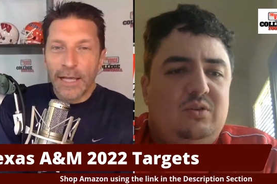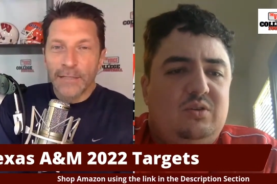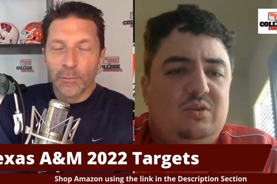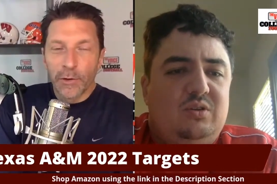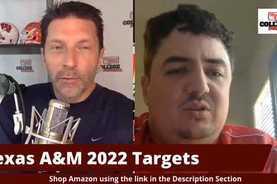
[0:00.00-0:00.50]

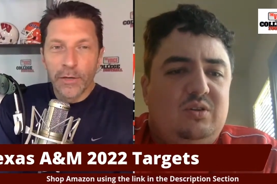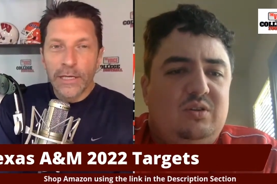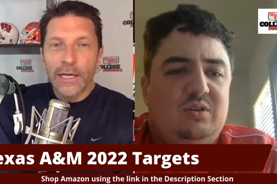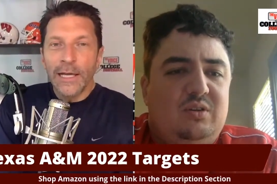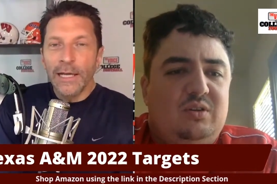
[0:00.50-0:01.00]
Speaker 1: as a
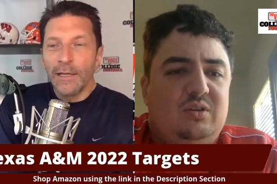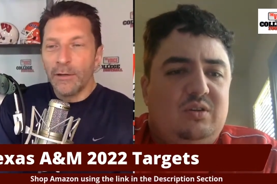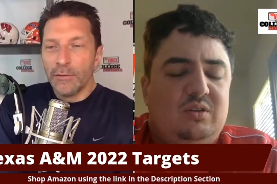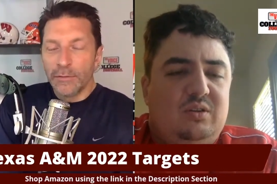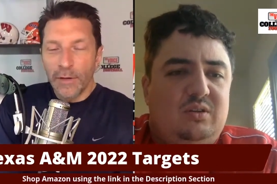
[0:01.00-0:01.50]
recruiting guy
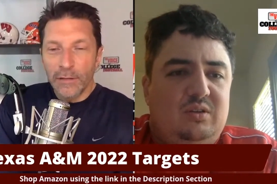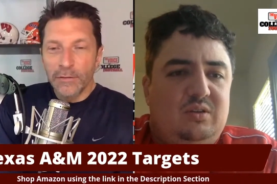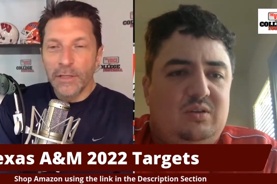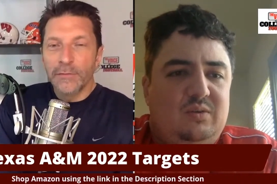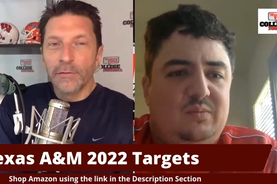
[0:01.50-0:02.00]
who's
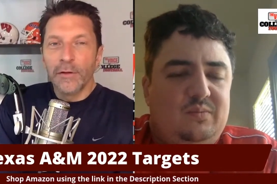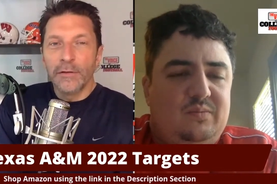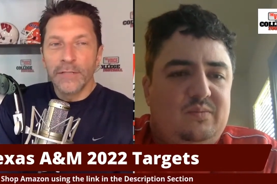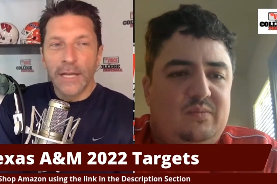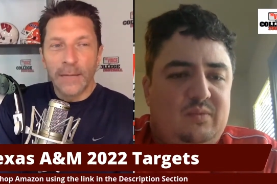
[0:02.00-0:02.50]
followed this for a
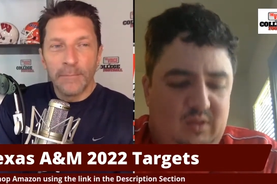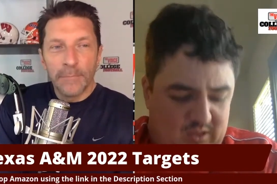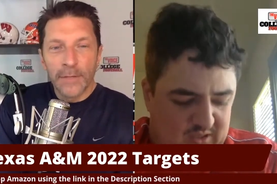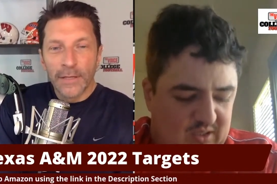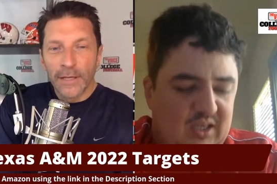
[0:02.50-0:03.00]
long time,
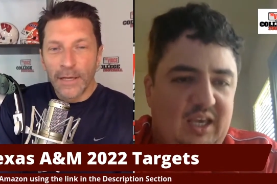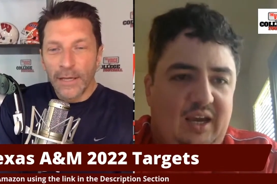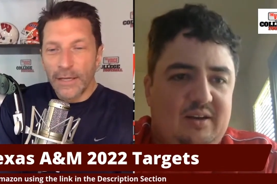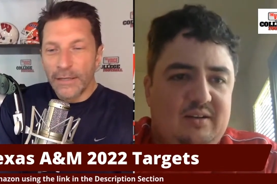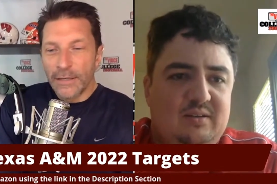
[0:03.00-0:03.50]

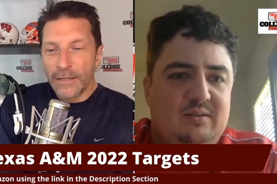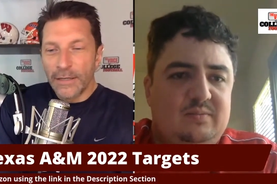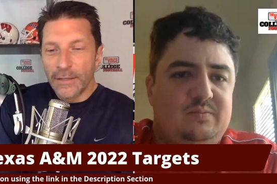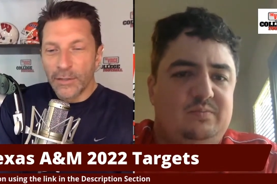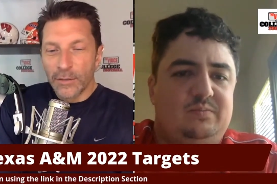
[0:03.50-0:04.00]
and
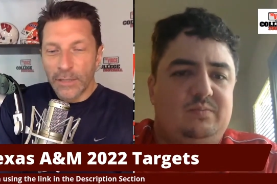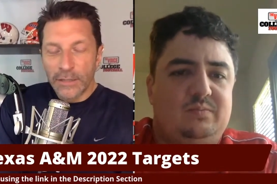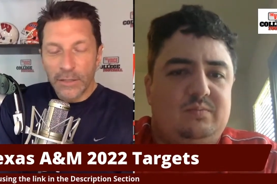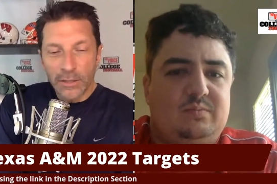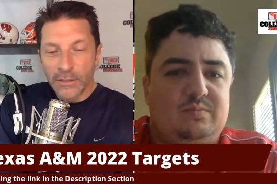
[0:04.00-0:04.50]
certainly
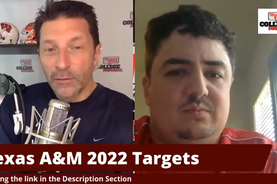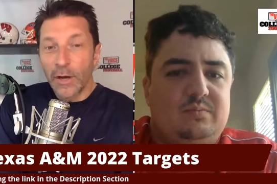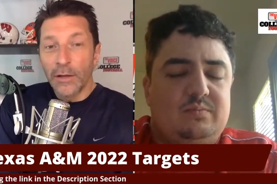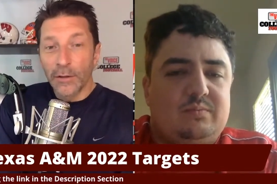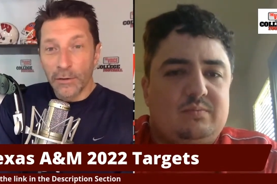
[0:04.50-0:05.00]
talks
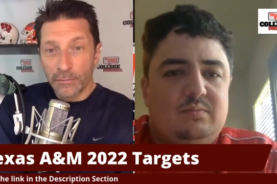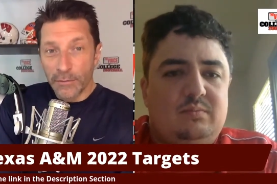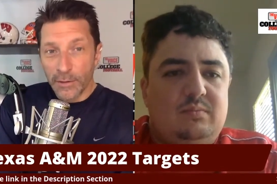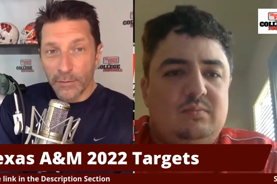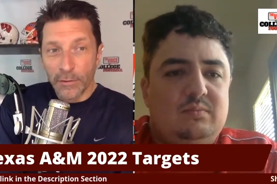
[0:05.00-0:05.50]
to other
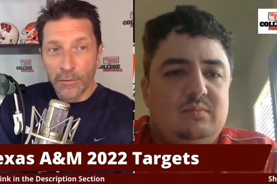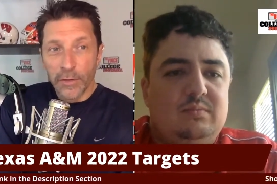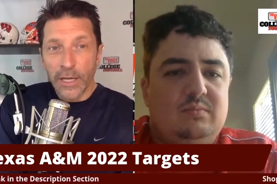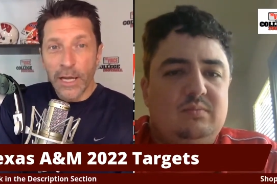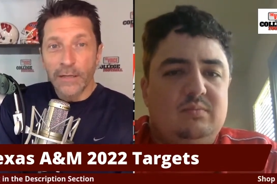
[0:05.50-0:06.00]

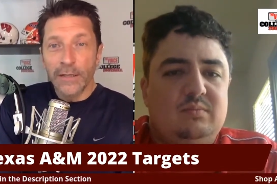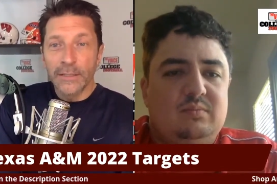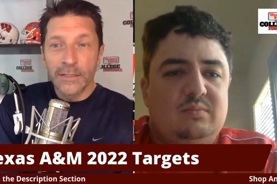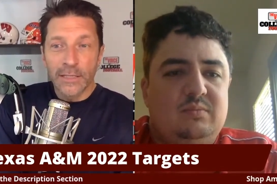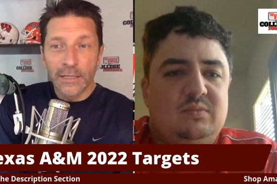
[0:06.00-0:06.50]
recruiting
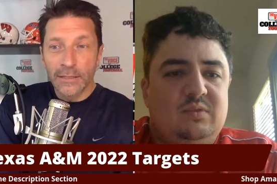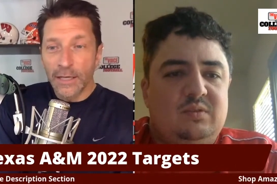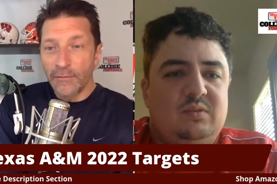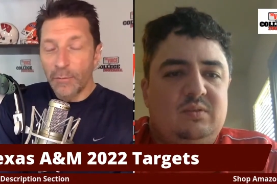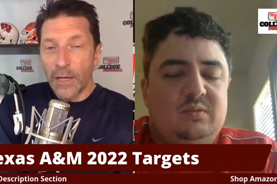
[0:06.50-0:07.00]
analysts that
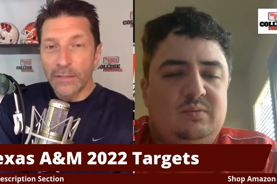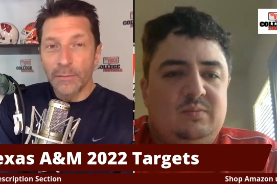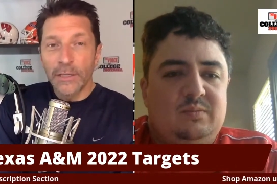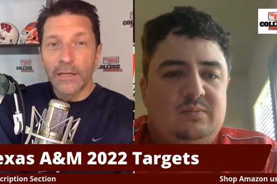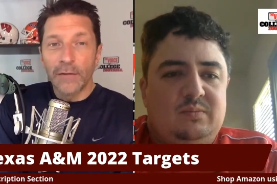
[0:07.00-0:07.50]
have
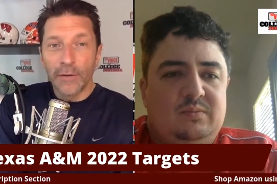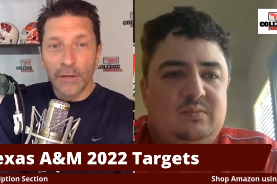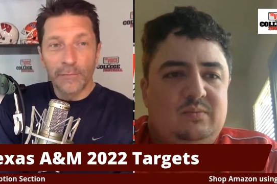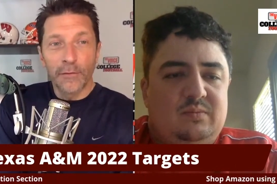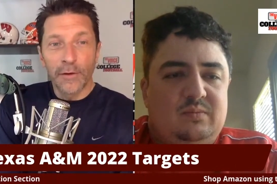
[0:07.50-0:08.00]
possibly
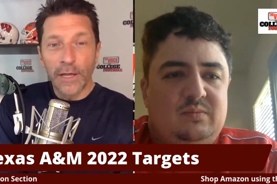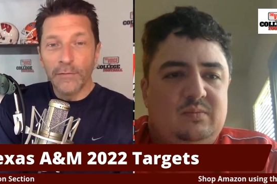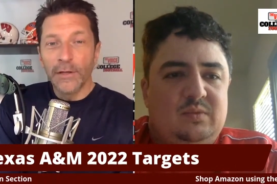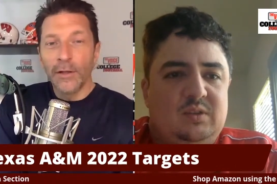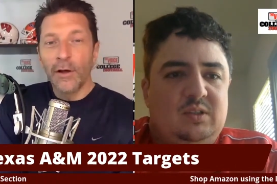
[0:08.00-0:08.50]
covered it for
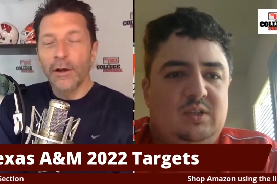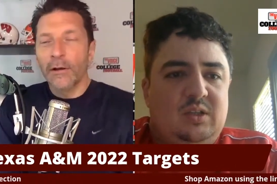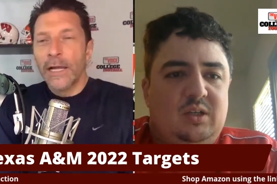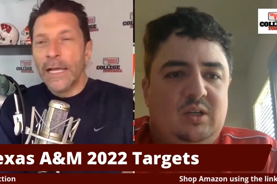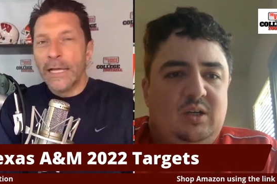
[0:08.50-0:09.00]
even
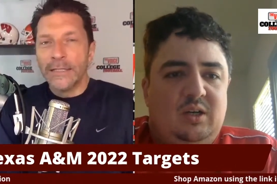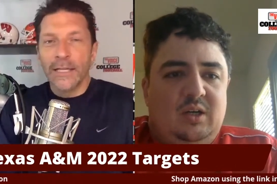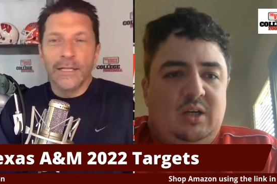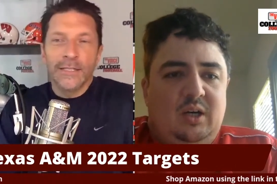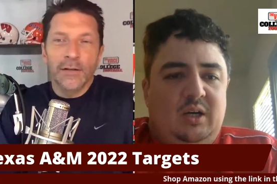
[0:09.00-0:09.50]
longer. Is
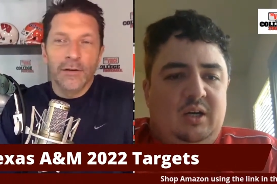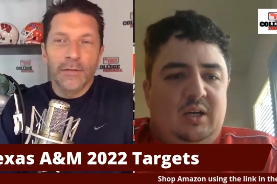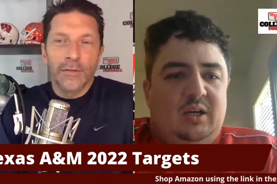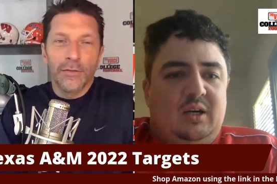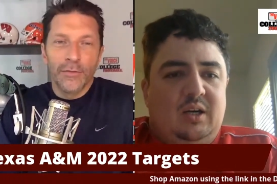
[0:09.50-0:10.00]

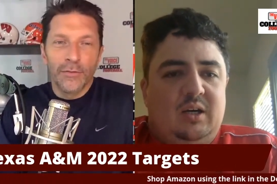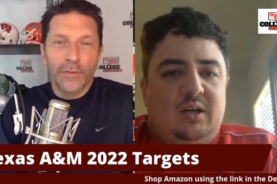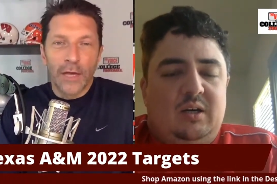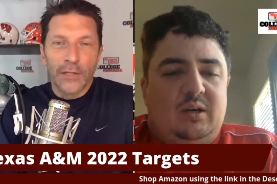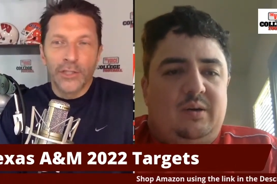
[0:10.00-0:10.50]
there
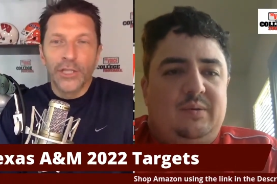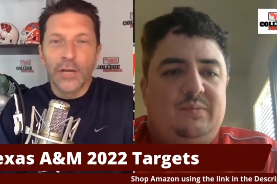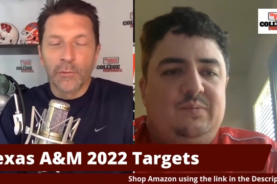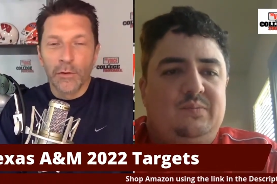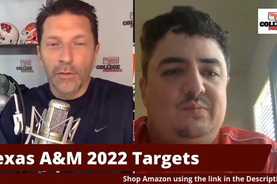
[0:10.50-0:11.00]
a
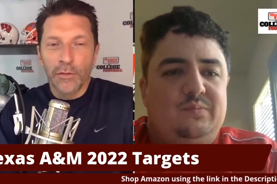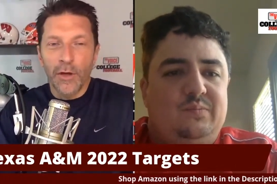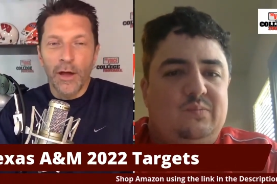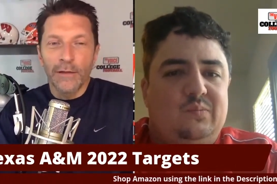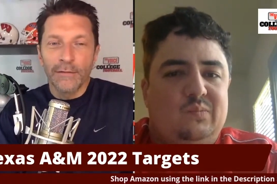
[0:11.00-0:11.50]
general
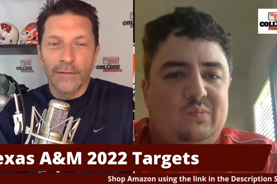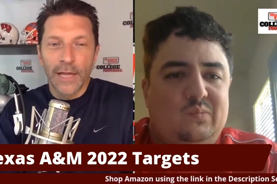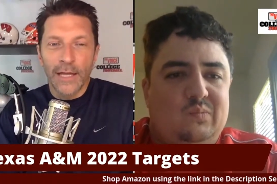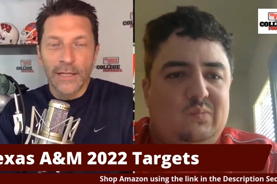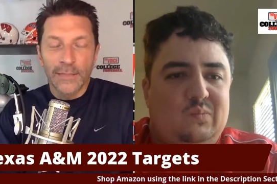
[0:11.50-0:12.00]
thought
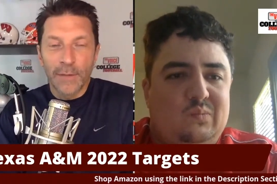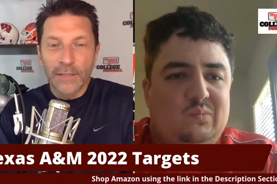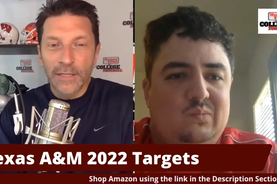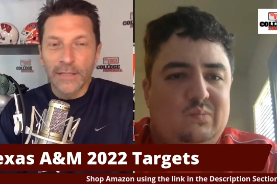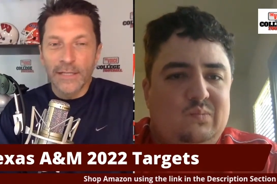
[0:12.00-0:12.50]
that it's
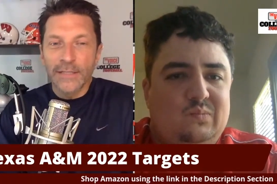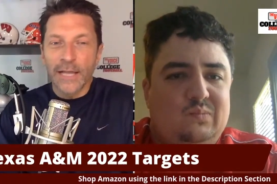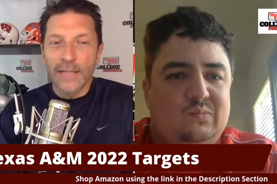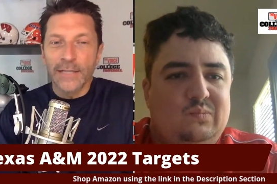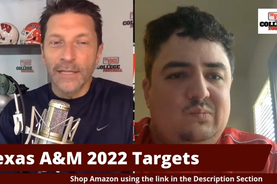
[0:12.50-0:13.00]
best to get these
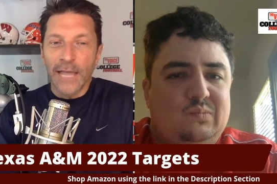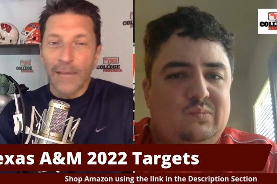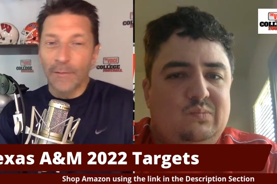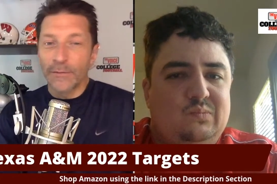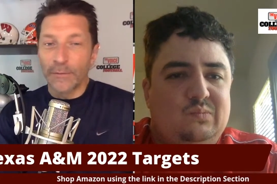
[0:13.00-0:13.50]
guys on
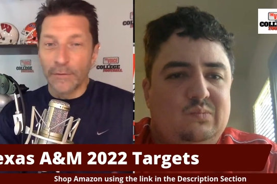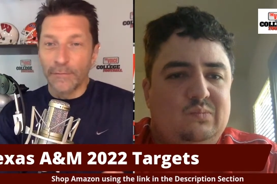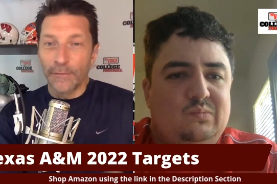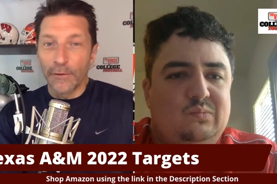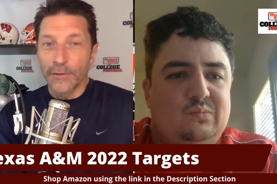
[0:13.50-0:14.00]
campus for the
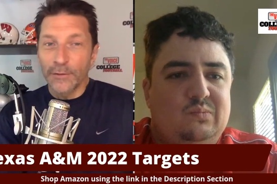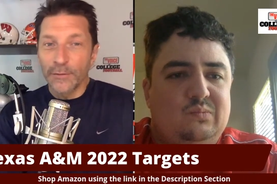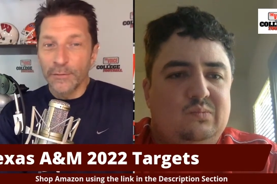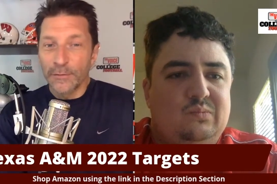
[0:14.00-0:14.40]
first